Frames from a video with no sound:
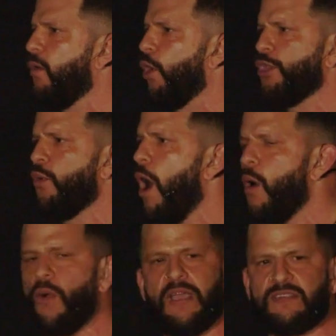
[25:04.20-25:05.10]
Or are you
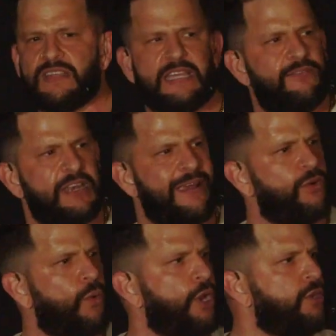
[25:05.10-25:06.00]
always leaving
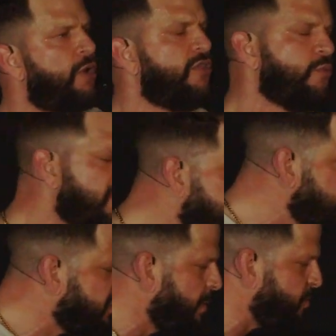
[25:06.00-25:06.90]
everywhere you go? The reason
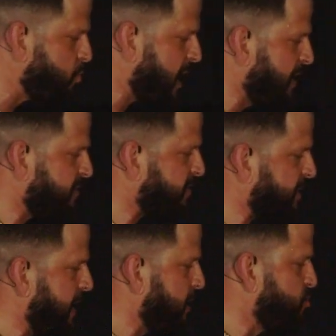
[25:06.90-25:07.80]
that some of you can't
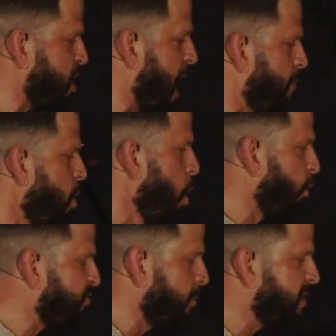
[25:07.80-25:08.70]
sustain a job
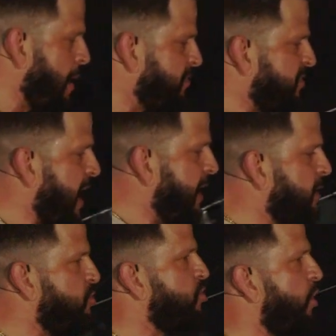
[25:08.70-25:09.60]
or sometimes stay
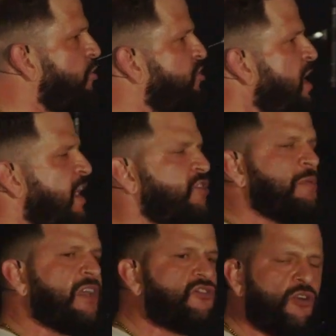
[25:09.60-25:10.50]
in a church is
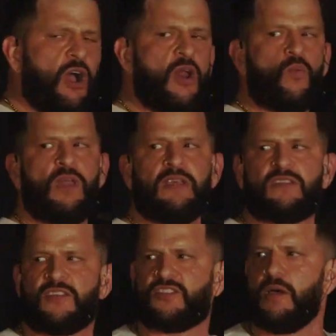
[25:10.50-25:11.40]
because you're unwilling
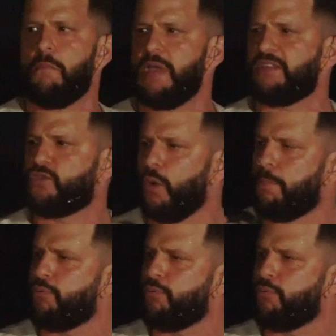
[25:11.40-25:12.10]
to submit to a